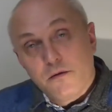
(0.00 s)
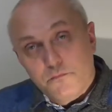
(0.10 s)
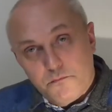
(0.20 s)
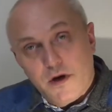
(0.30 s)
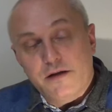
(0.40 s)

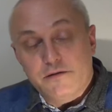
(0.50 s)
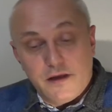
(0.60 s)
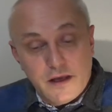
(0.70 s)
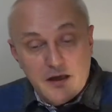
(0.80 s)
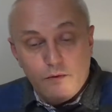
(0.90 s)
But
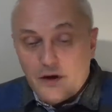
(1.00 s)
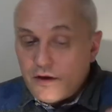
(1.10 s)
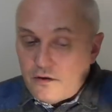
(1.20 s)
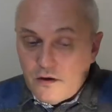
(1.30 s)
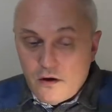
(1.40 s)

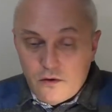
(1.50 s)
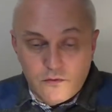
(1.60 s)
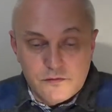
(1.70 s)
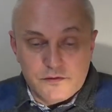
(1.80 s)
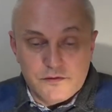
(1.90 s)
anyway,
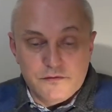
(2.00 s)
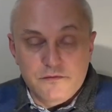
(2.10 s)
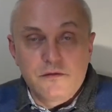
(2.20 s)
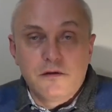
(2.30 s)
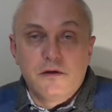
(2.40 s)
goals
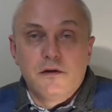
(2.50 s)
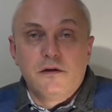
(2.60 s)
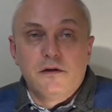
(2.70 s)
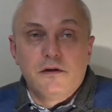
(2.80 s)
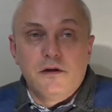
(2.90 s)

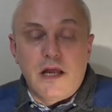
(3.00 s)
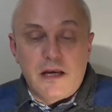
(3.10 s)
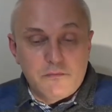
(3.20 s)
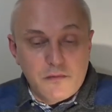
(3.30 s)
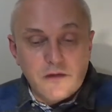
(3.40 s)

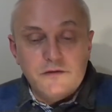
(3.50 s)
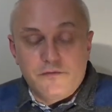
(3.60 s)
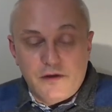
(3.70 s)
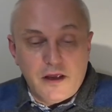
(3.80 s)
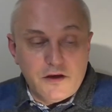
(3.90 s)
and
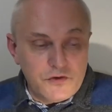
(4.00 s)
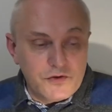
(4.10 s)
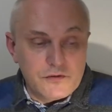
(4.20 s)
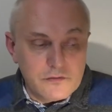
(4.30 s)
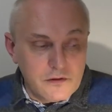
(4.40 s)

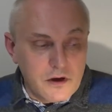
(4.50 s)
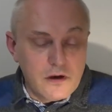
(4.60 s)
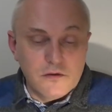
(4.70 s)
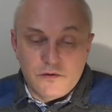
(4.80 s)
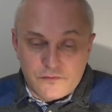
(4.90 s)
motivation
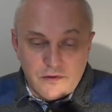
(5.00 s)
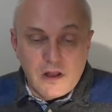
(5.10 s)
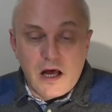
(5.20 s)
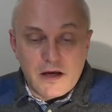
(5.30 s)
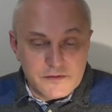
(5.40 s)
out of
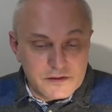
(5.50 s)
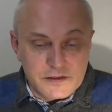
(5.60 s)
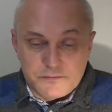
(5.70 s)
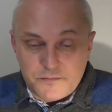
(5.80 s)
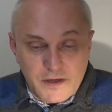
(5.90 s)
love and
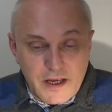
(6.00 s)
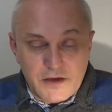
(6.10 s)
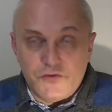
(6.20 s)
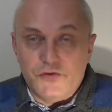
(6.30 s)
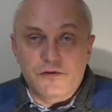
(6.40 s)

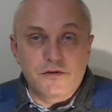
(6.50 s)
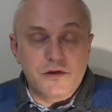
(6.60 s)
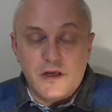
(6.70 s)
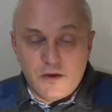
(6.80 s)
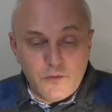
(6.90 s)
compassion
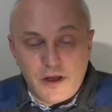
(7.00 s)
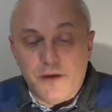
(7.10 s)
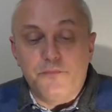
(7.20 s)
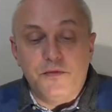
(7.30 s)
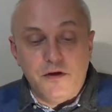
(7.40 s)
anyway
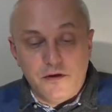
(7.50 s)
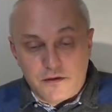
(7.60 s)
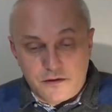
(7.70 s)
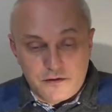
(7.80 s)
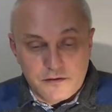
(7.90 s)

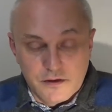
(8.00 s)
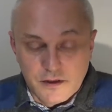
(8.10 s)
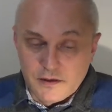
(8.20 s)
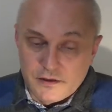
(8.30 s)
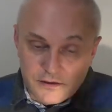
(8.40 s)
appear
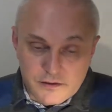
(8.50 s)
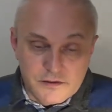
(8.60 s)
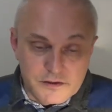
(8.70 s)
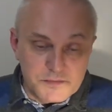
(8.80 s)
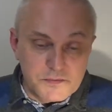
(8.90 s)

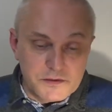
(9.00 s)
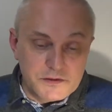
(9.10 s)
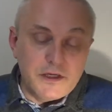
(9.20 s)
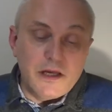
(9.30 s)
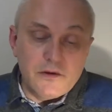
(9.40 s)

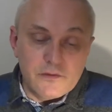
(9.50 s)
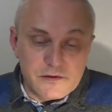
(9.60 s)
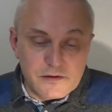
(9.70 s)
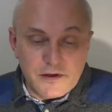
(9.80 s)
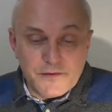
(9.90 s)

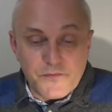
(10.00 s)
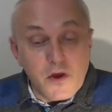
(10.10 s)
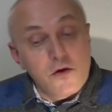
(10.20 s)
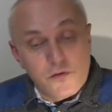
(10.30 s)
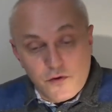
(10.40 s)
spontaneously,
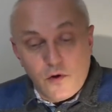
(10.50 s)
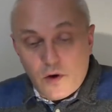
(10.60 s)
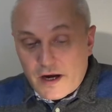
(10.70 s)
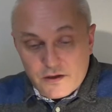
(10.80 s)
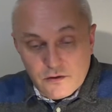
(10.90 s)

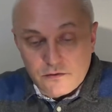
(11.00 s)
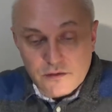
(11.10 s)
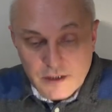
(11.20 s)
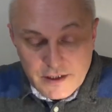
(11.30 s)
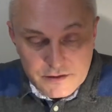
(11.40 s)
though I don't
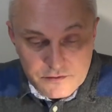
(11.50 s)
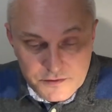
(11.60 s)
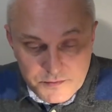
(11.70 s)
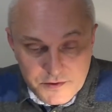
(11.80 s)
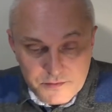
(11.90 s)
like to
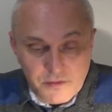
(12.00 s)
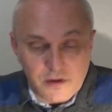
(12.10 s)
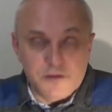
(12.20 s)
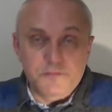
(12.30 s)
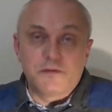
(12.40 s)
speak
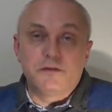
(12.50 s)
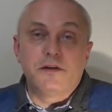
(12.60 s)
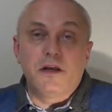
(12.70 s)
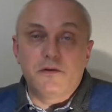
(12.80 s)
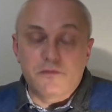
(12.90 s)
about
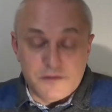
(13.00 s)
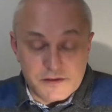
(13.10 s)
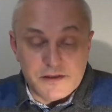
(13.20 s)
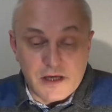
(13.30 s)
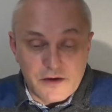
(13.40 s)
spontaneous
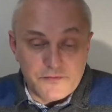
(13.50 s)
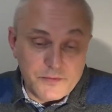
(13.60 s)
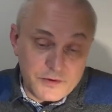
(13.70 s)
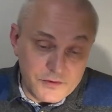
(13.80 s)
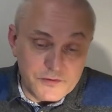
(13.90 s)
stuff
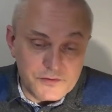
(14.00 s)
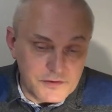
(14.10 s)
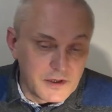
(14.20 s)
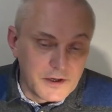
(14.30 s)
because